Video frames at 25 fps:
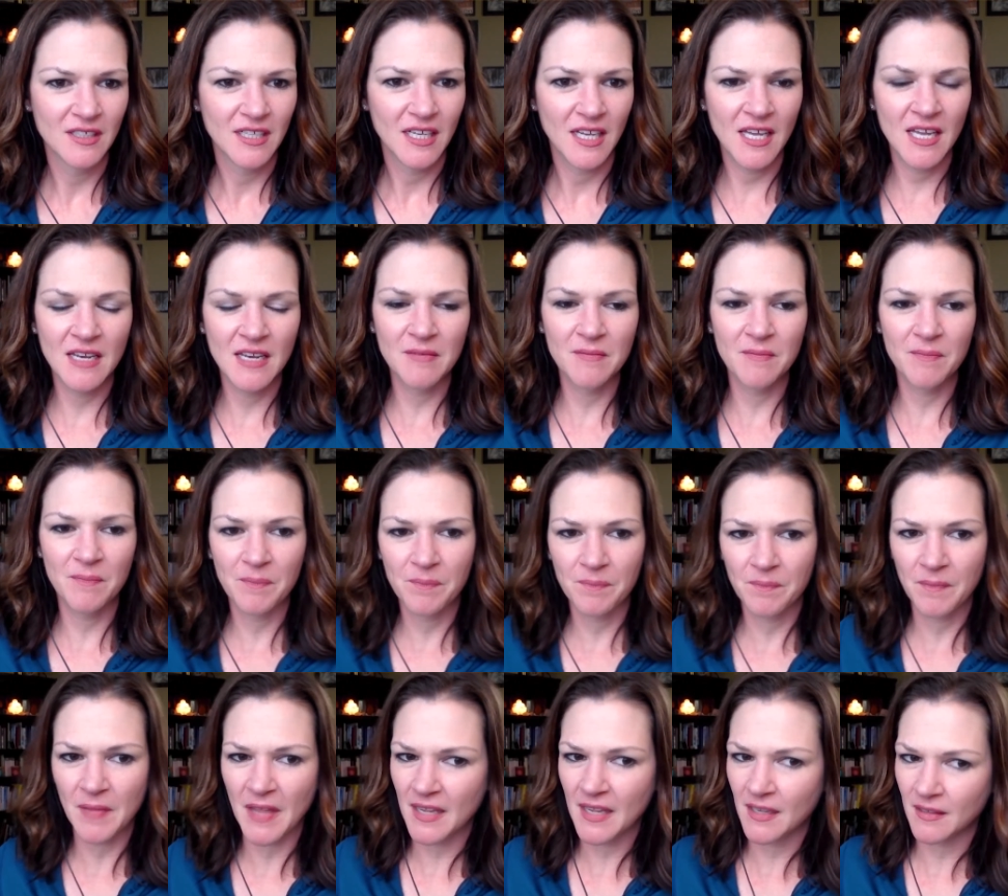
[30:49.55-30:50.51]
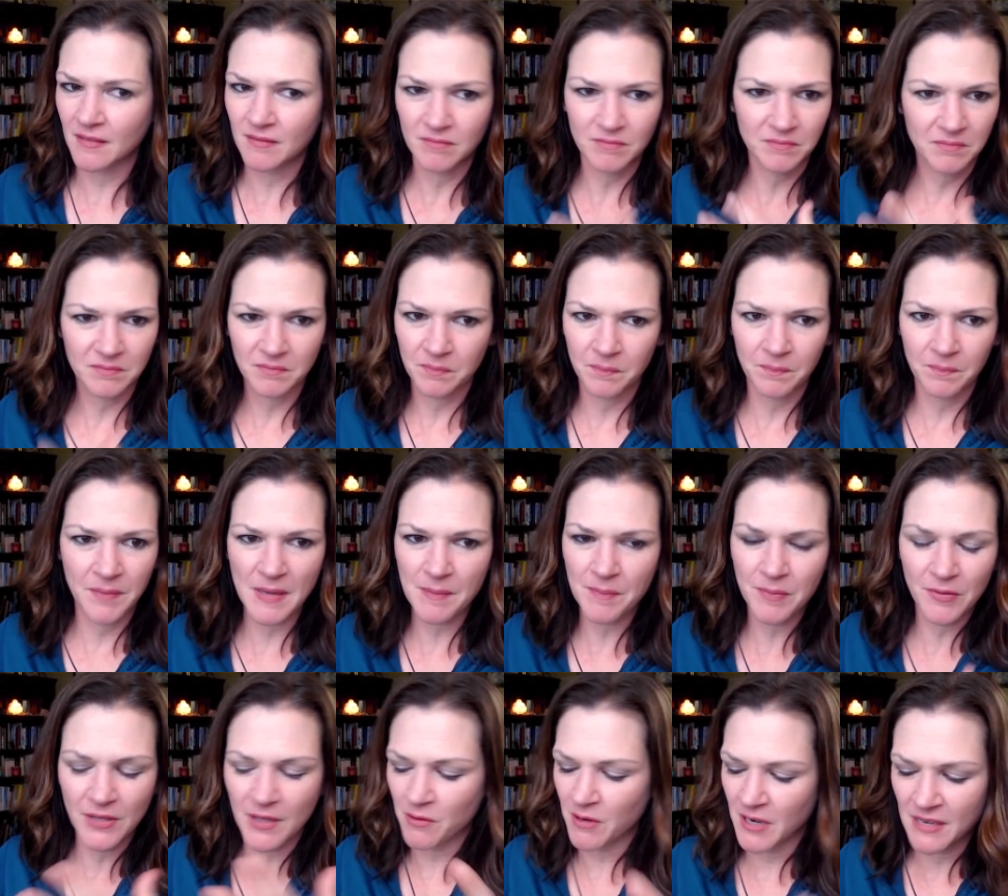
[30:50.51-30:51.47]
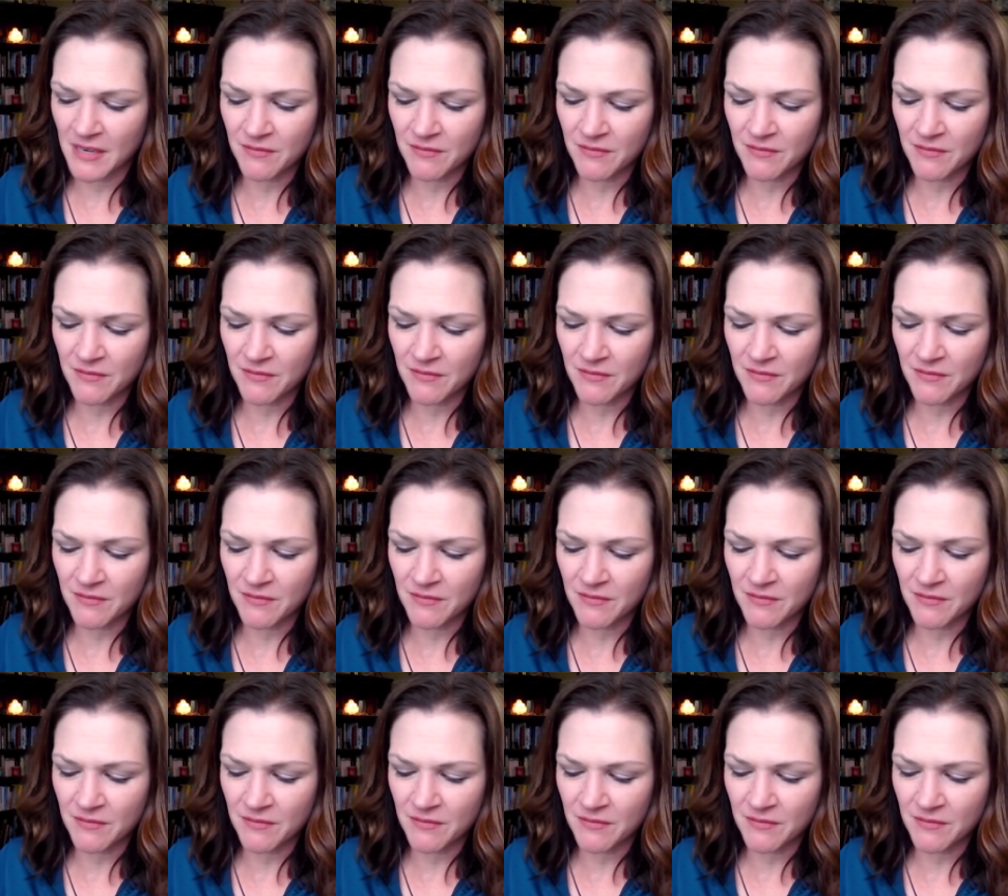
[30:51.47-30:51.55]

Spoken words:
And like people that were